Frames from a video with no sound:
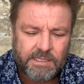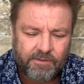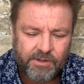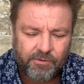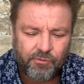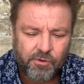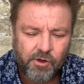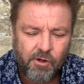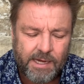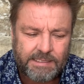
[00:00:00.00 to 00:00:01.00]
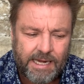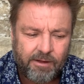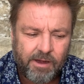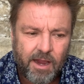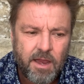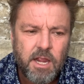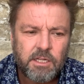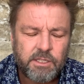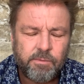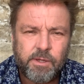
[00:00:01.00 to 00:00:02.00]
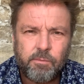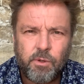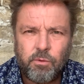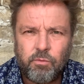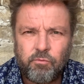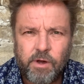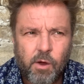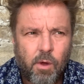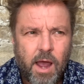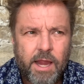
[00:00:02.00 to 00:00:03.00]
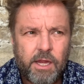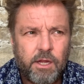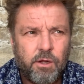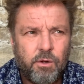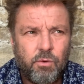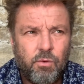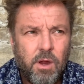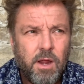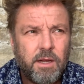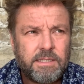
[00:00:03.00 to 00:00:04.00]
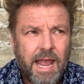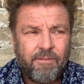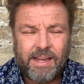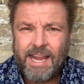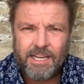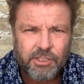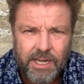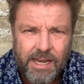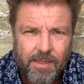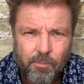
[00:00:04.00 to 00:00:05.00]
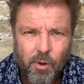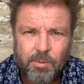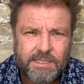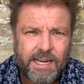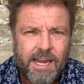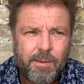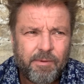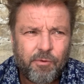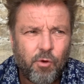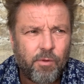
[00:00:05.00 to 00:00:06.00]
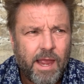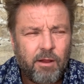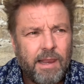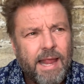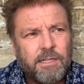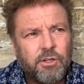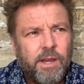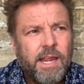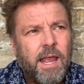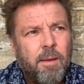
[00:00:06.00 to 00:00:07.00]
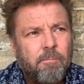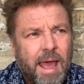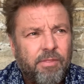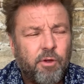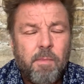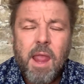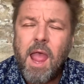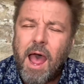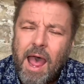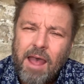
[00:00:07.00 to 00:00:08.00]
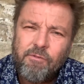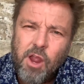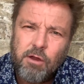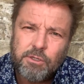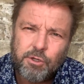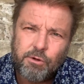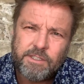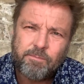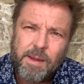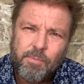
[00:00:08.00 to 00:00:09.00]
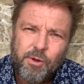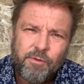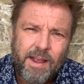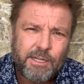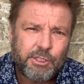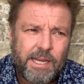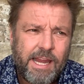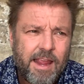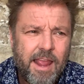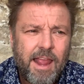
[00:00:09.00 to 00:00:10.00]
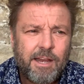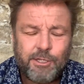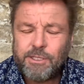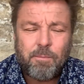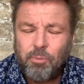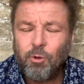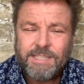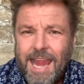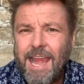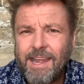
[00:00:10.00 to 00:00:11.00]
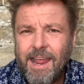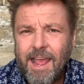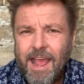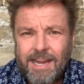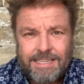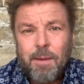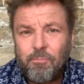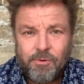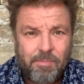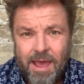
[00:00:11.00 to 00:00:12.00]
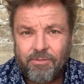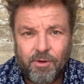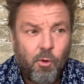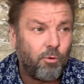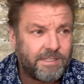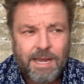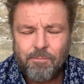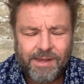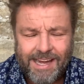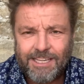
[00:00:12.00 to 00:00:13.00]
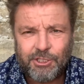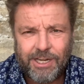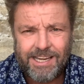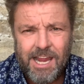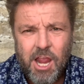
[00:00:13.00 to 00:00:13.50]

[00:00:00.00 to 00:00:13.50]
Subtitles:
have different criteria. Some of them will require you to have a kitchen in the property before they'll lend on it, a bathroom. I have known stories of people who've actually just put in a temporary bathroom or a temporary kitchen